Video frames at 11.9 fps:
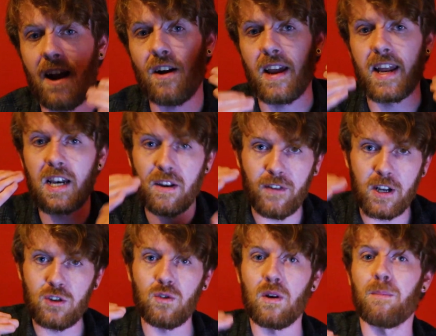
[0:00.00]
are
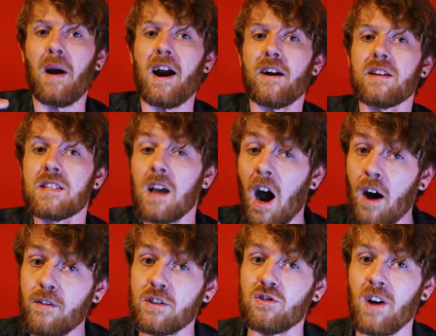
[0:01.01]
individual parts
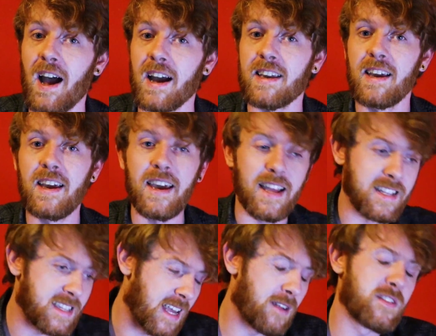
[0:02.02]
of a track
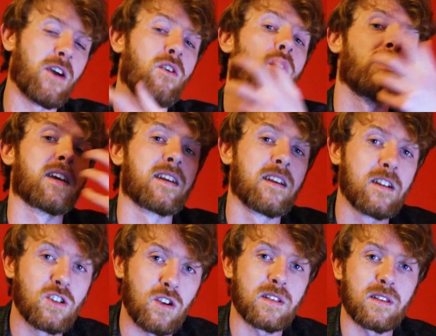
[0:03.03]
instead of downloading
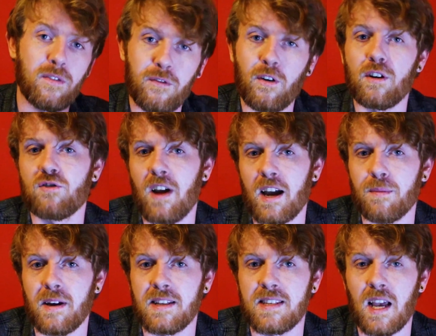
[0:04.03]
just the full track
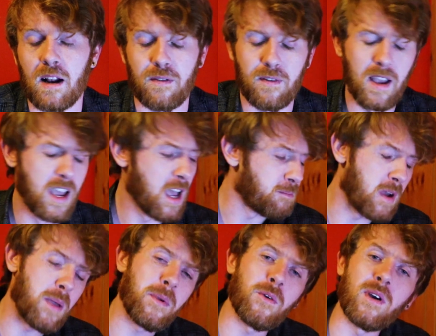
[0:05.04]
by itself.
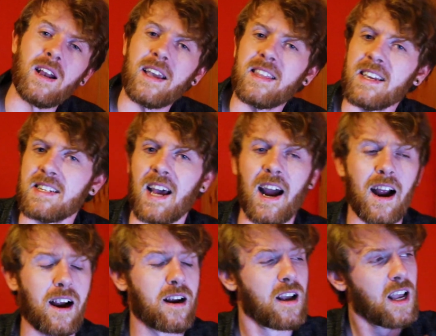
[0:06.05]
Maybe you like the
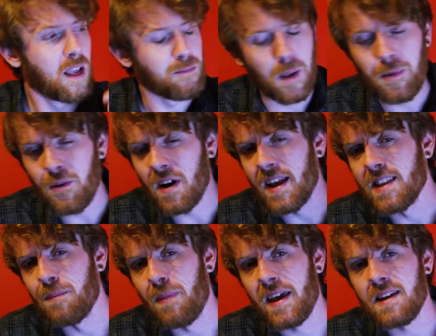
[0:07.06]
guitar, maybe you like
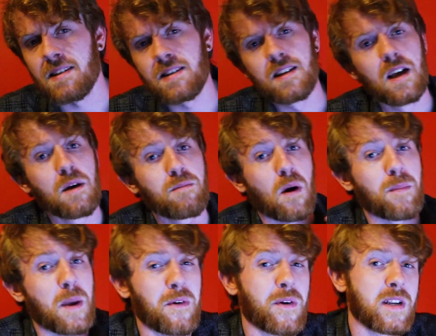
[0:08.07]
the bass, but
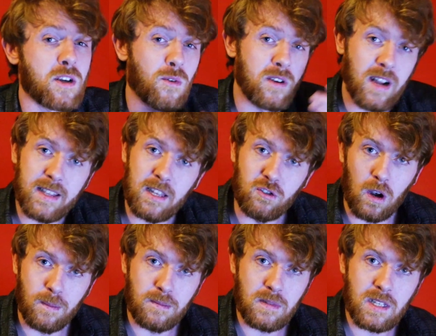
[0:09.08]
maybe we don't like the
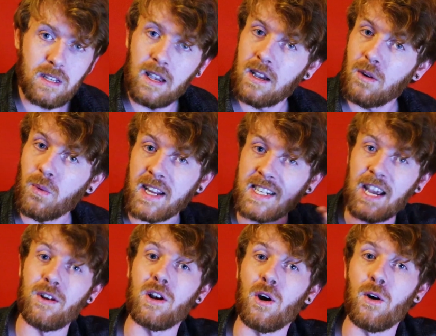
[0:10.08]
drums. We can
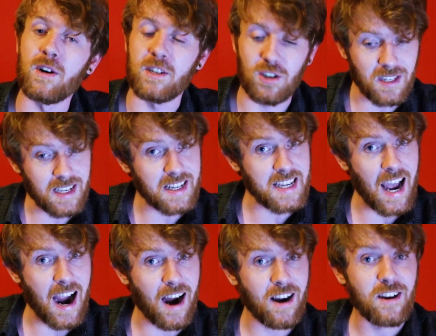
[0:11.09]
download just the
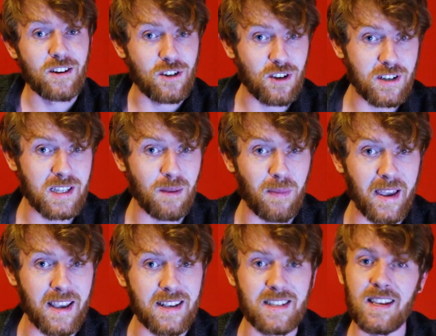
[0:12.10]
guitar, just the
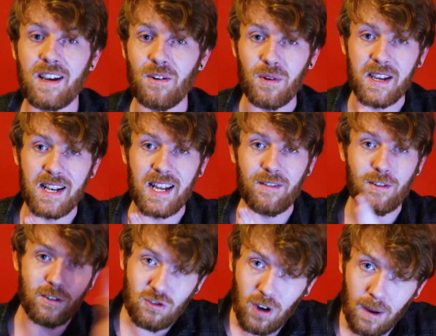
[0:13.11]
bass. We can leave
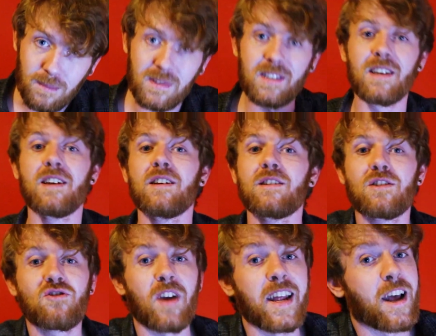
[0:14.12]
those drums
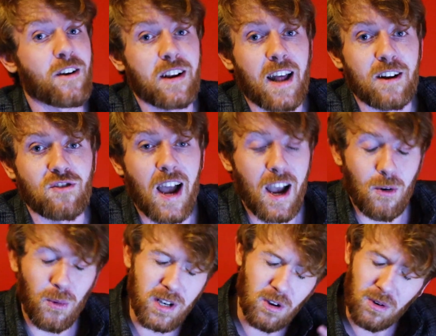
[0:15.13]
straight out of that
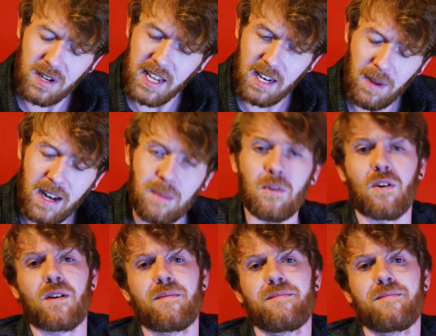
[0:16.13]
track. We don't need them anymore.